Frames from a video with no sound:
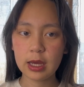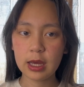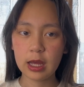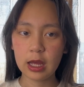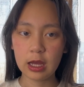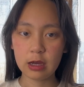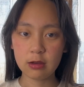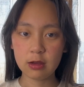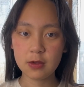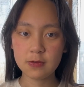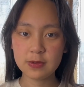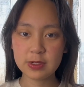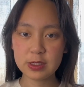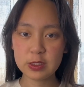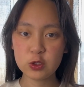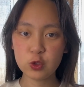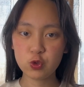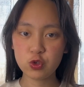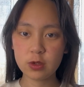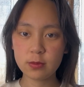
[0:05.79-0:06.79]
However,
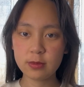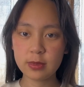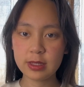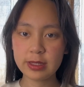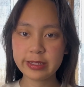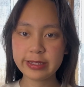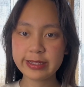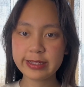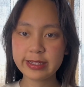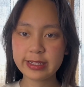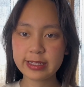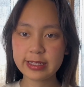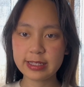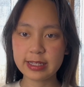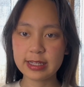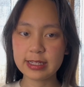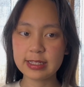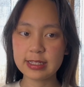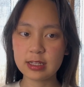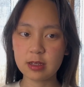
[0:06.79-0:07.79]
tremendous
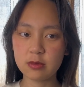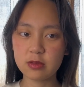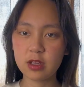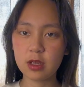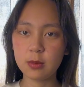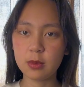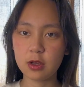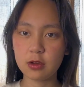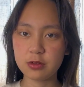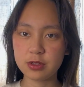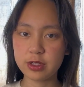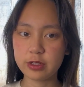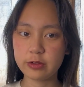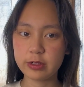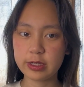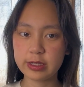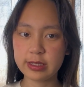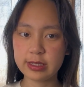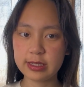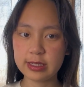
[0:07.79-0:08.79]
success sometimes also
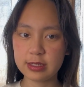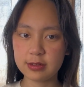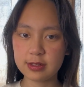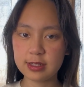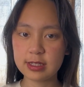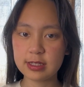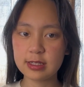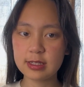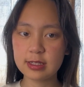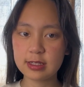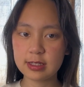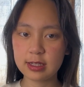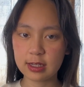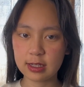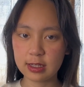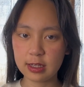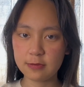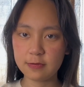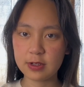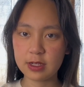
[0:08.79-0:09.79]
conceals
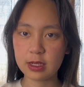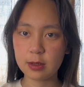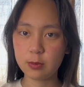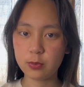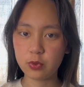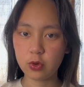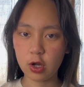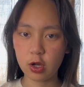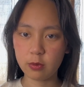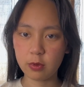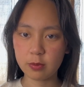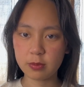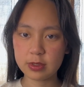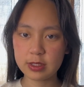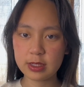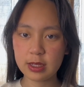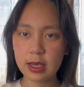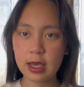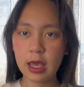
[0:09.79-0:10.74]
significant problems,